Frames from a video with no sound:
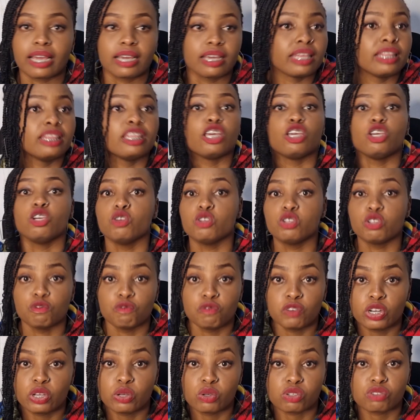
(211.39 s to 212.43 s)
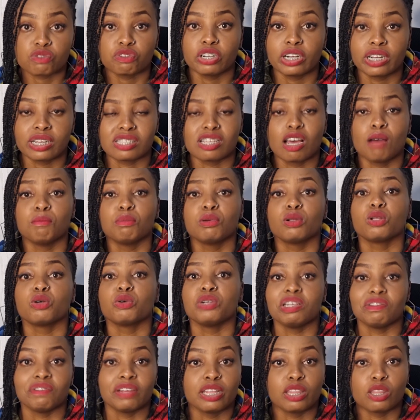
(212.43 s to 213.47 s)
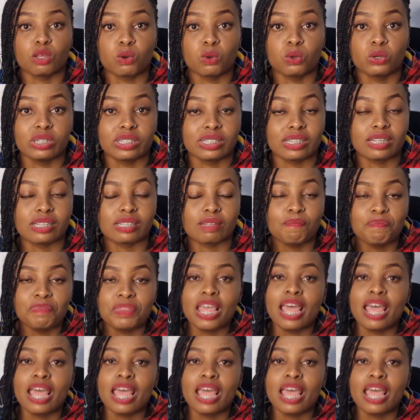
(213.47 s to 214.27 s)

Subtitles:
in the YouTube videos, for example, or even in the courses.